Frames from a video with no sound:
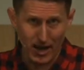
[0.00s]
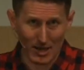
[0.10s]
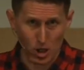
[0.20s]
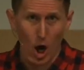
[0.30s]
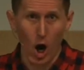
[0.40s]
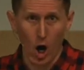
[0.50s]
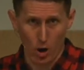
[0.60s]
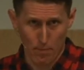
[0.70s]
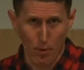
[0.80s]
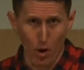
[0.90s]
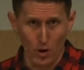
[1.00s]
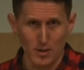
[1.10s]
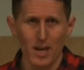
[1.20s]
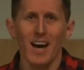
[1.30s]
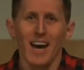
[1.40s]
sets our
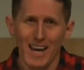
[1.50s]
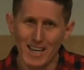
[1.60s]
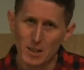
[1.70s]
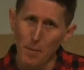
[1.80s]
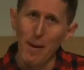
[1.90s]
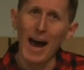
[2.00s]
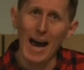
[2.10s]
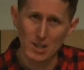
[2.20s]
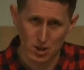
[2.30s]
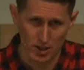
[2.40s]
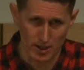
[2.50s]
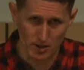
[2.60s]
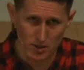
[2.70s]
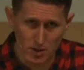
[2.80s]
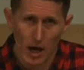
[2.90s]
pulse, His
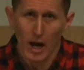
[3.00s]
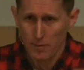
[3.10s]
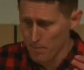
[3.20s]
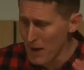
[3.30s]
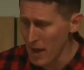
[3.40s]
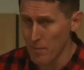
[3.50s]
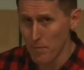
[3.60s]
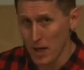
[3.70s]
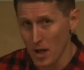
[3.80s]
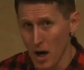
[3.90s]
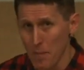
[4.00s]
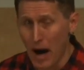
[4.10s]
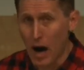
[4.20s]
passions become